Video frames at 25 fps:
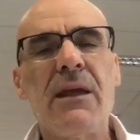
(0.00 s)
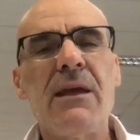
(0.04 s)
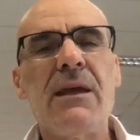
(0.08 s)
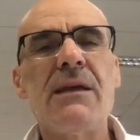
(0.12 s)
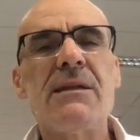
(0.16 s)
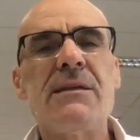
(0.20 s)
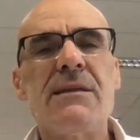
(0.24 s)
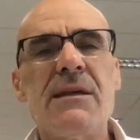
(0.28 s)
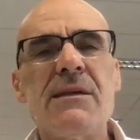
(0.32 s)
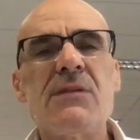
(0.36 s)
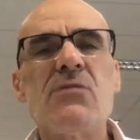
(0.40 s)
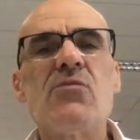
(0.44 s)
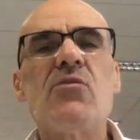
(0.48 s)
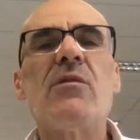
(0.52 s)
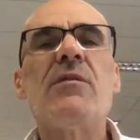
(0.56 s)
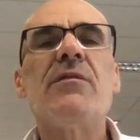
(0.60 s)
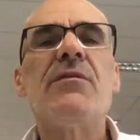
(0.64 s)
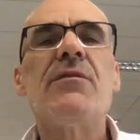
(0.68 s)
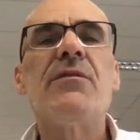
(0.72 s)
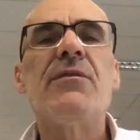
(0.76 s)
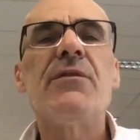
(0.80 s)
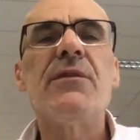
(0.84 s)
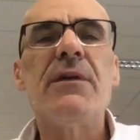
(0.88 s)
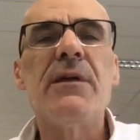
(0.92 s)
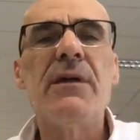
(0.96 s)
it is with
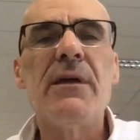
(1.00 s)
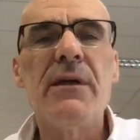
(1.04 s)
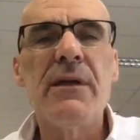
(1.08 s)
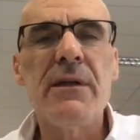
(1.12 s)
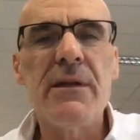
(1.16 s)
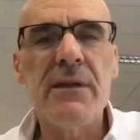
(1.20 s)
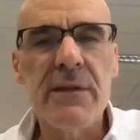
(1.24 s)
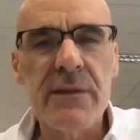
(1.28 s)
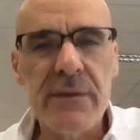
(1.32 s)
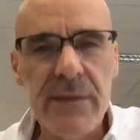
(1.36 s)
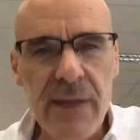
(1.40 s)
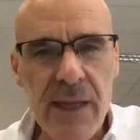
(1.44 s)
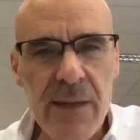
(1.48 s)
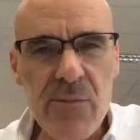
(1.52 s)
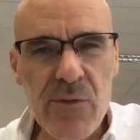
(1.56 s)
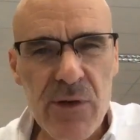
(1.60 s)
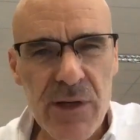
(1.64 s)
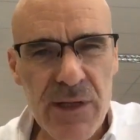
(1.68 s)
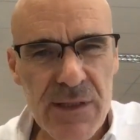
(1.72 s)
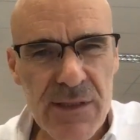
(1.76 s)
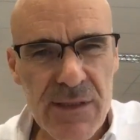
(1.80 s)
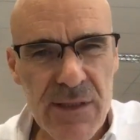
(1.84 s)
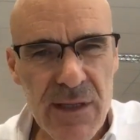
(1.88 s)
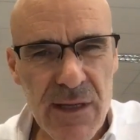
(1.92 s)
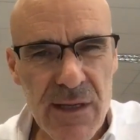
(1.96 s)

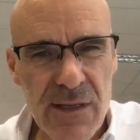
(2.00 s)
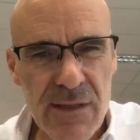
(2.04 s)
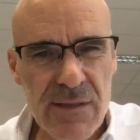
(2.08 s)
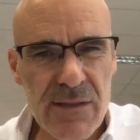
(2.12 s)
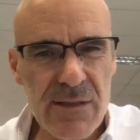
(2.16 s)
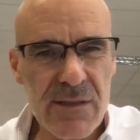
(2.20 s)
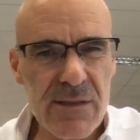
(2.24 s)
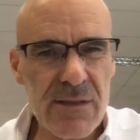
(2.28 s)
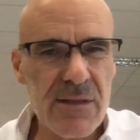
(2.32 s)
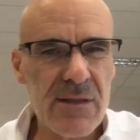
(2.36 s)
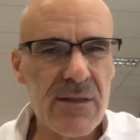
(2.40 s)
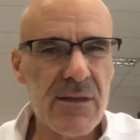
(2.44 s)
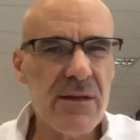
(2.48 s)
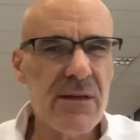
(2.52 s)
neighboring states